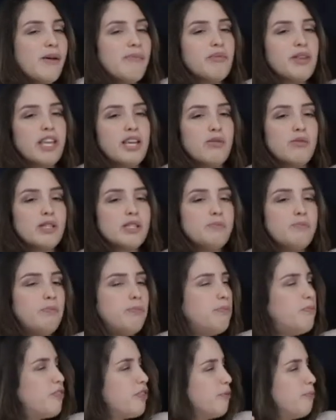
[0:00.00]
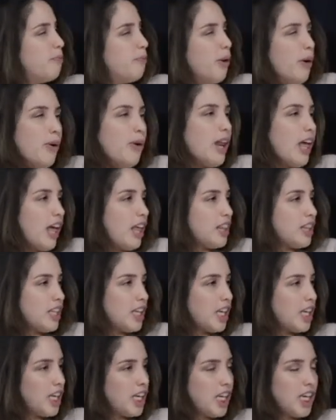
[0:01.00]
He was from Poland.
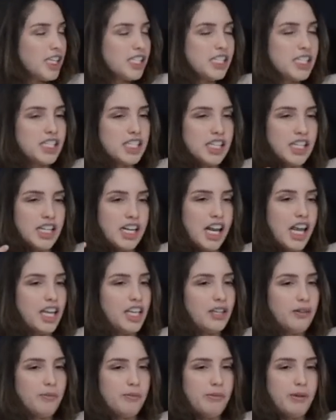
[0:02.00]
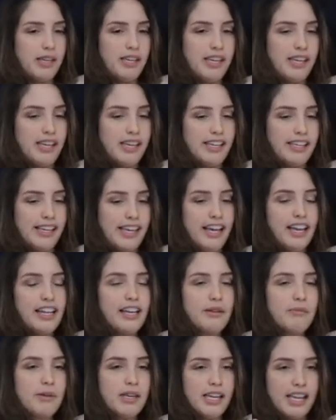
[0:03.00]
And he started like being
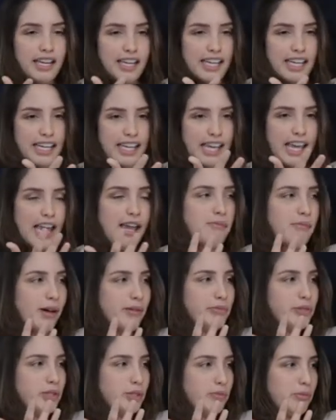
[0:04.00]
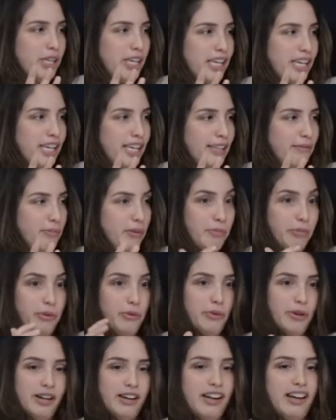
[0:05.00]
yelling at me, and he came up to me, and
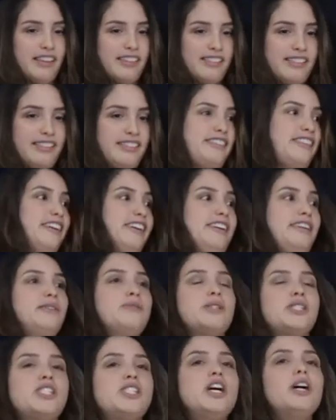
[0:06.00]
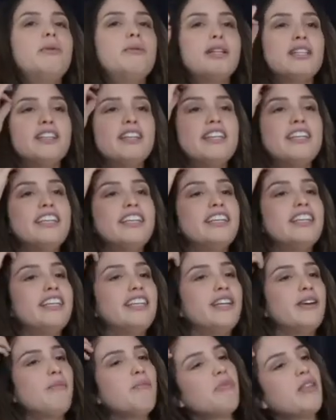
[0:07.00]
people were like scared. He was told,
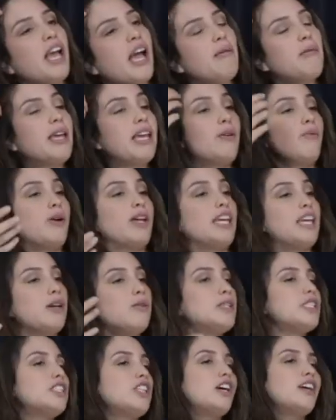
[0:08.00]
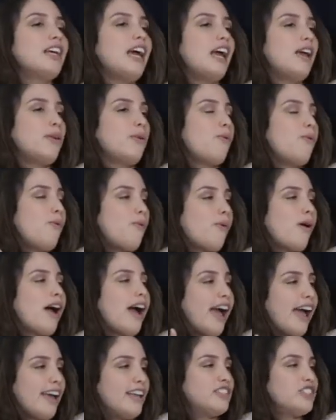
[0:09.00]
I mean, when he was talk, I,
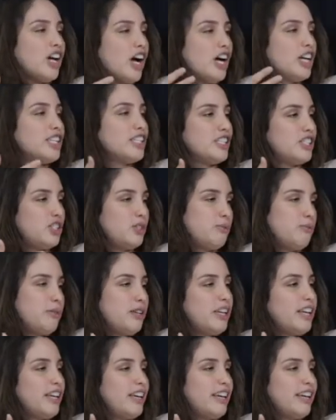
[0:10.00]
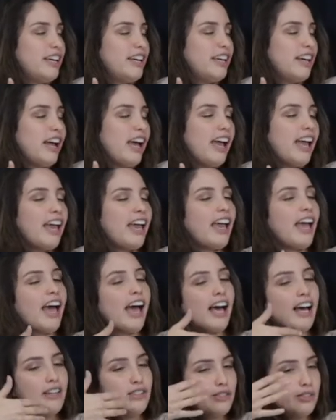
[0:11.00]
talking to me, I
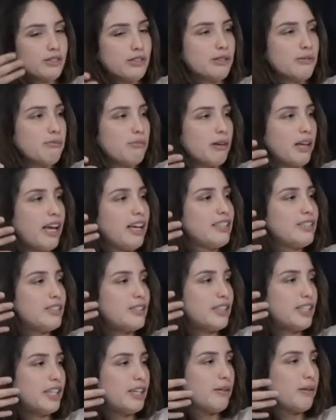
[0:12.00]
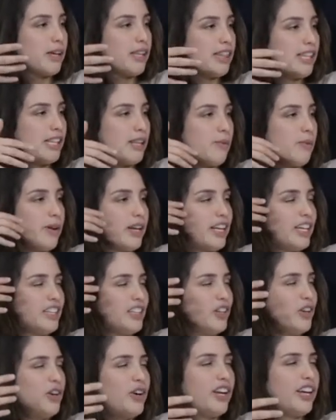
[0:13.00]
had to reply to him. I yeah. didn't want to
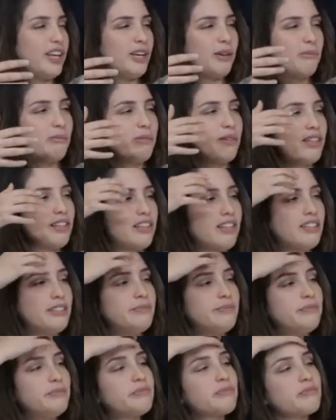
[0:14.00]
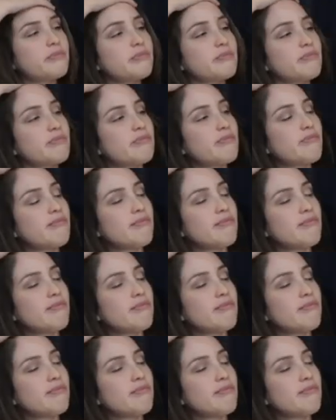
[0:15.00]
ignore him, you know. Right, right.